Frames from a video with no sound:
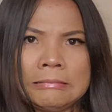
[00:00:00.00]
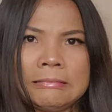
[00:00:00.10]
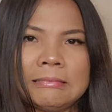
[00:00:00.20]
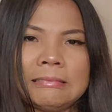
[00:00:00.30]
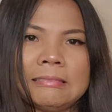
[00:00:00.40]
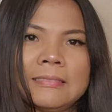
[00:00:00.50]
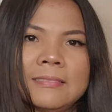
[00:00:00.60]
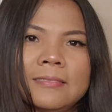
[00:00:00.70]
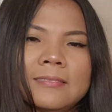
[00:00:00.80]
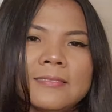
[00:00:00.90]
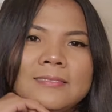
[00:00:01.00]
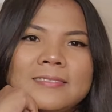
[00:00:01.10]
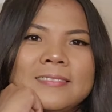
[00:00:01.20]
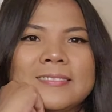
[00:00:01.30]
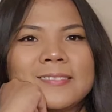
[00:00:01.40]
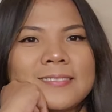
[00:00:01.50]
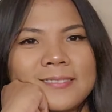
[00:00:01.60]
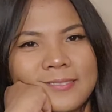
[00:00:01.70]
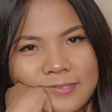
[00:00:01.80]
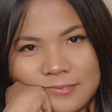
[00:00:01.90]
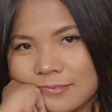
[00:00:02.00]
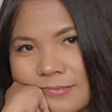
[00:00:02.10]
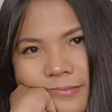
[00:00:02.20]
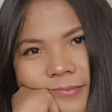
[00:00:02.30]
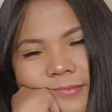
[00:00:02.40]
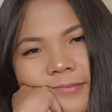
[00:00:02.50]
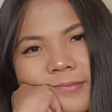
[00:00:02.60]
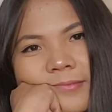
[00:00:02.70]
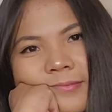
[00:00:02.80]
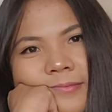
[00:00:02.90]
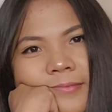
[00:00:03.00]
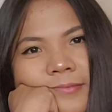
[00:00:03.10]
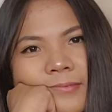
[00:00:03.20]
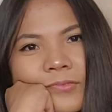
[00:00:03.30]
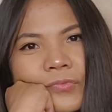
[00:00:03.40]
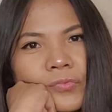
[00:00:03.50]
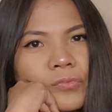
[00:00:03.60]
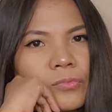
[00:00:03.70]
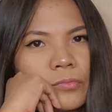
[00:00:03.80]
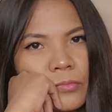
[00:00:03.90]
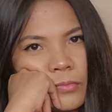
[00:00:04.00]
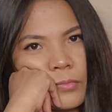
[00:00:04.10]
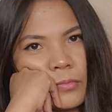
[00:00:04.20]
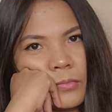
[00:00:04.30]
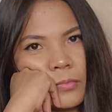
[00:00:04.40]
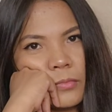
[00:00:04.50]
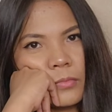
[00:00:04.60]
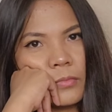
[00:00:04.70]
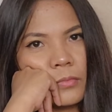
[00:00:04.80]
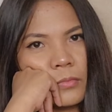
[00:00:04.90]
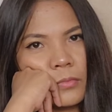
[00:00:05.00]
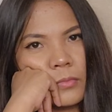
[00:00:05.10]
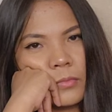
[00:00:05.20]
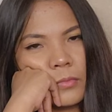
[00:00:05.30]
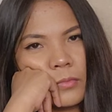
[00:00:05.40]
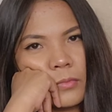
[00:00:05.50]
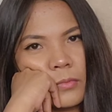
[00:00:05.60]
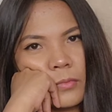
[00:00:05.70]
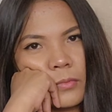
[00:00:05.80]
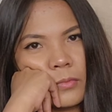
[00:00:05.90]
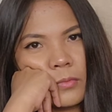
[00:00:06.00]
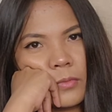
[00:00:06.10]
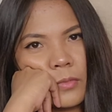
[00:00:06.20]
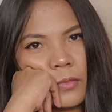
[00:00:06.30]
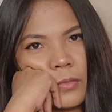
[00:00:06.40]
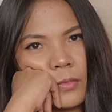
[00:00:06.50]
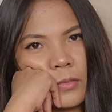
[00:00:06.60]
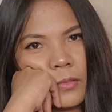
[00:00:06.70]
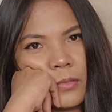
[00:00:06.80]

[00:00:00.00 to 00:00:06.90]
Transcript: (silent)